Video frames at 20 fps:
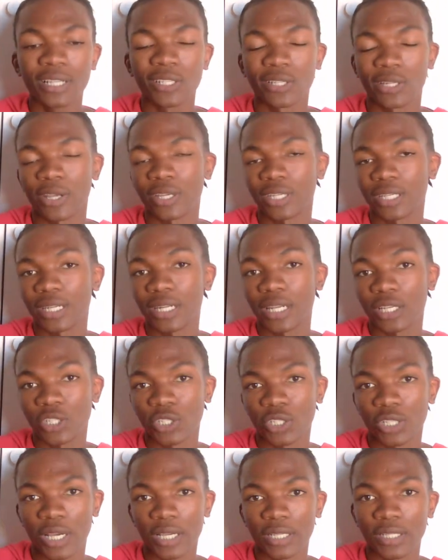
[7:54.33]
so now you can't
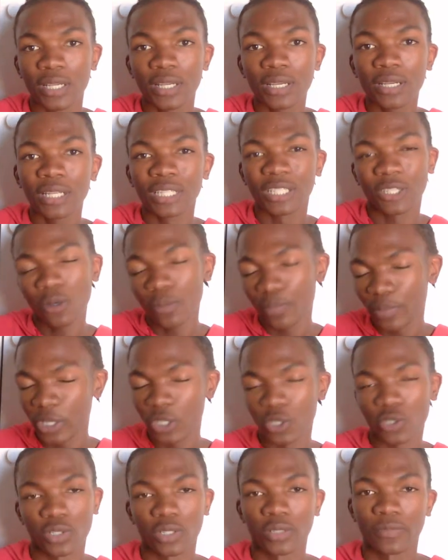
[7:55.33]
exercise. Don't
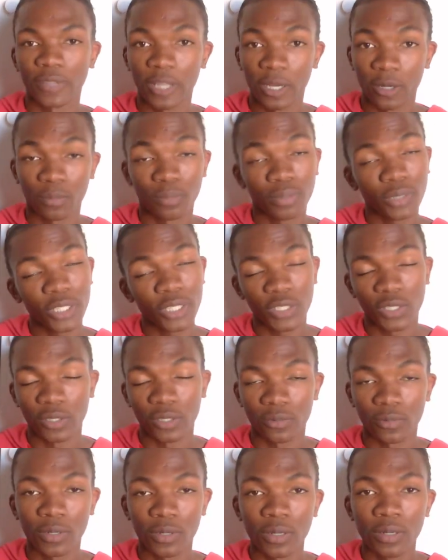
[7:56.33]
beat yourself down, please
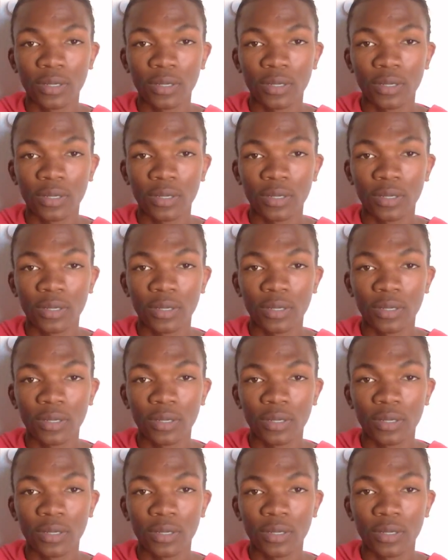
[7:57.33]
don't.